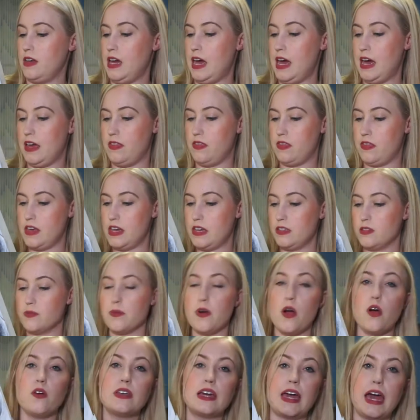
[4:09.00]
And these
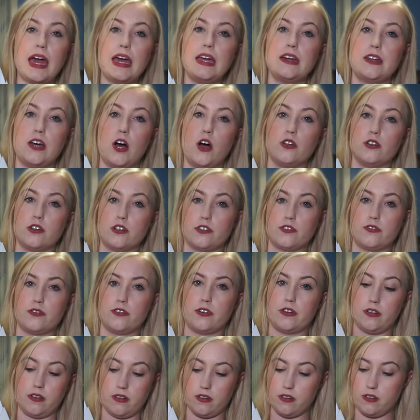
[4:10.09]
were only $8
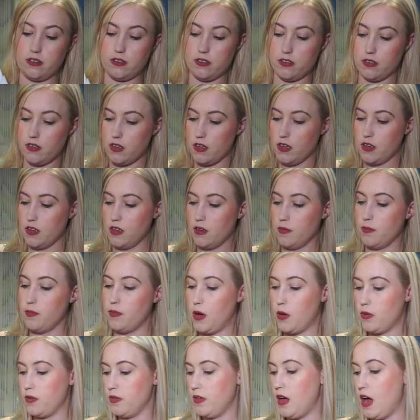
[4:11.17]
for
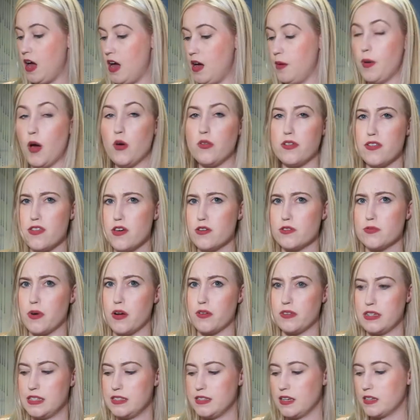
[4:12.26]
both. Uh, both of those were
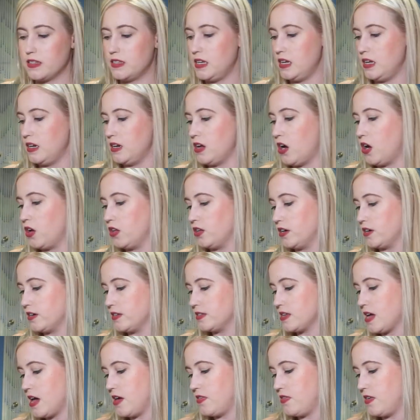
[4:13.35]
only $16.
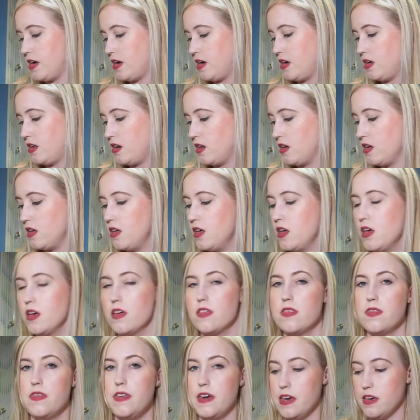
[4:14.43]
And then
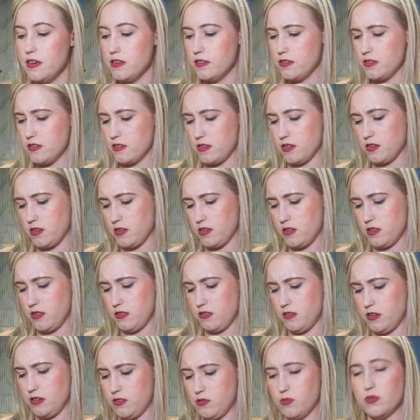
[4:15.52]
this,
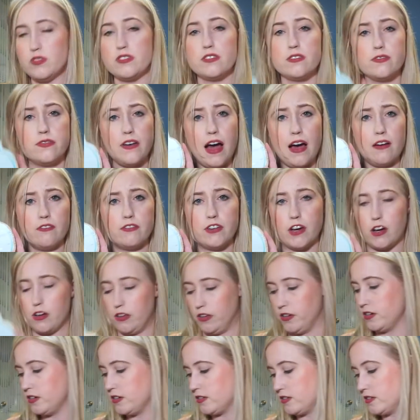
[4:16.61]
this was
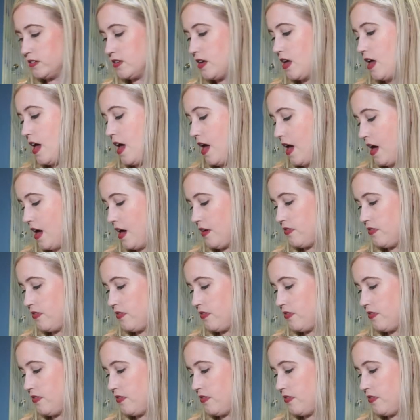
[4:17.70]
$5.